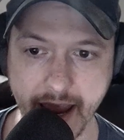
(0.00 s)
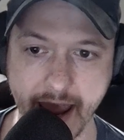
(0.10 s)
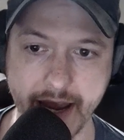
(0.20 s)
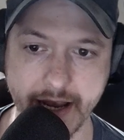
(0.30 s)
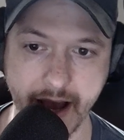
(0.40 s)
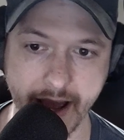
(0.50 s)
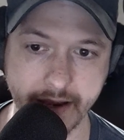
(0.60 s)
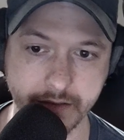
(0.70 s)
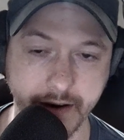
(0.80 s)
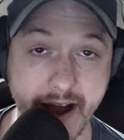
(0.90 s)
and
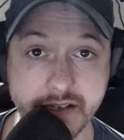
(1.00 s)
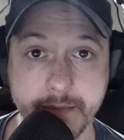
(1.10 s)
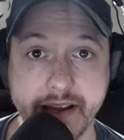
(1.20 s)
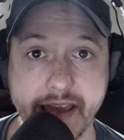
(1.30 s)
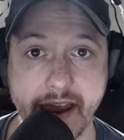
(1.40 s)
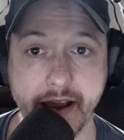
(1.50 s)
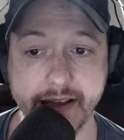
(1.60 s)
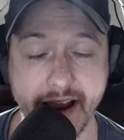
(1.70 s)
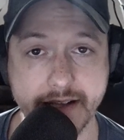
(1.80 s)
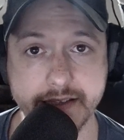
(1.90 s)
I lied to my ga-
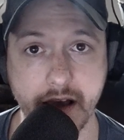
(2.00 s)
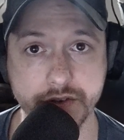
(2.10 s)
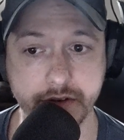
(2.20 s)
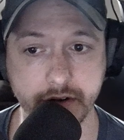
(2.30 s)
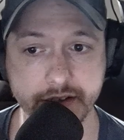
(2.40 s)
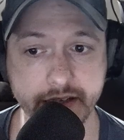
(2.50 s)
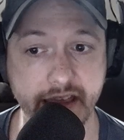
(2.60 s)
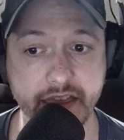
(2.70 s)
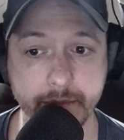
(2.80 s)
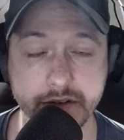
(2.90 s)
guidance counselor to
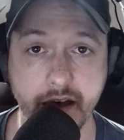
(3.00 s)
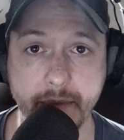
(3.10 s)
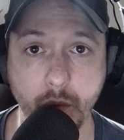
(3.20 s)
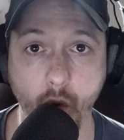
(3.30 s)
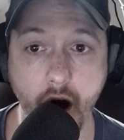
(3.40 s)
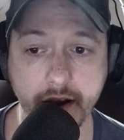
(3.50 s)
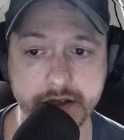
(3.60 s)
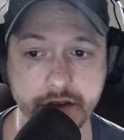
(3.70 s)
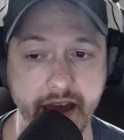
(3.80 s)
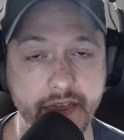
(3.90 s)
get them to let me walk
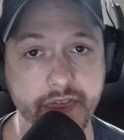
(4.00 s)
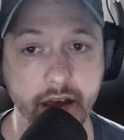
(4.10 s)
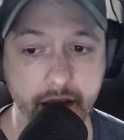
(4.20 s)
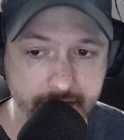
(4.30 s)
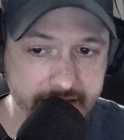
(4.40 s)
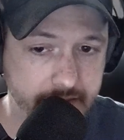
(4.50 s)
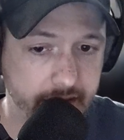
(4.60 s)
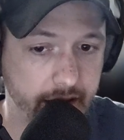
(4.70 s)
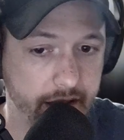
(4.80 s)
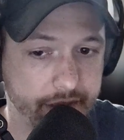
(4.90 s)
so that the
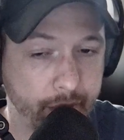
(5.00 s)
the,